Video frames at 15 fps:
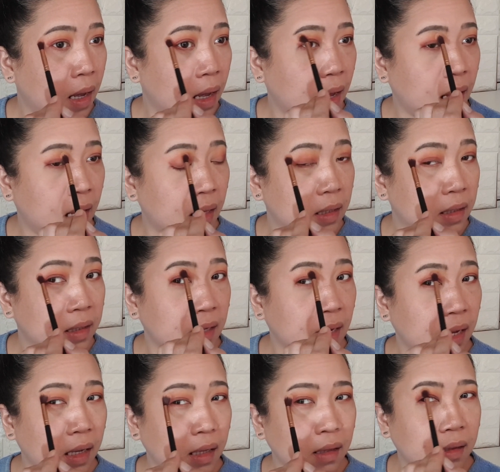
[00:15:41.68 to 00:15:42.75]
I'll
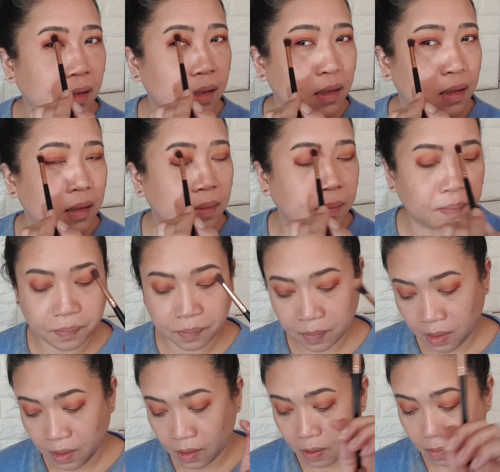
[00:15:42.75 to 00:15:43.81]
take the
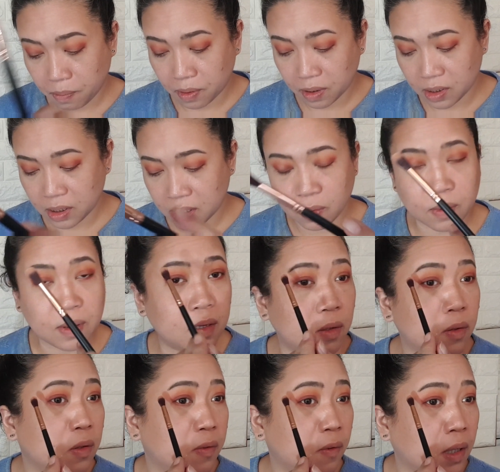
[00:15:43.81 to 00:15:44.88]
brush that we
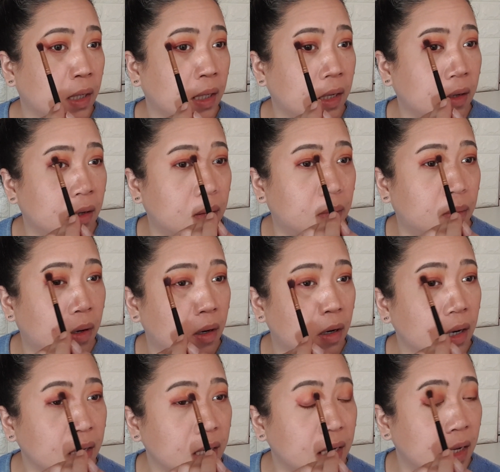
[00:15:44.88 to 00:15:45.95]
use for Cleo
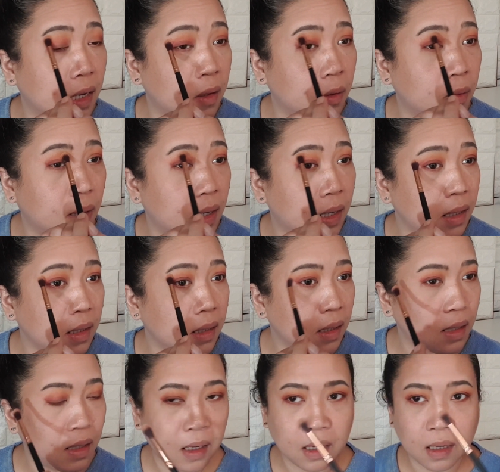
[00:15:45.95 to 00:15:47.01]
Moore, the yellow one,
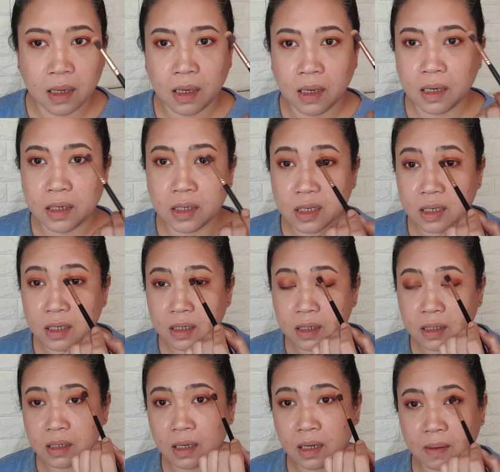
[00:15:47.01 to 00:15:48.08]
and
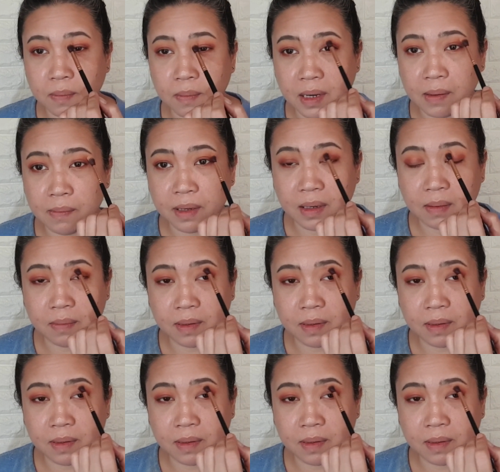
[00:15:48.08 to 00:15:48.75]
just like blend.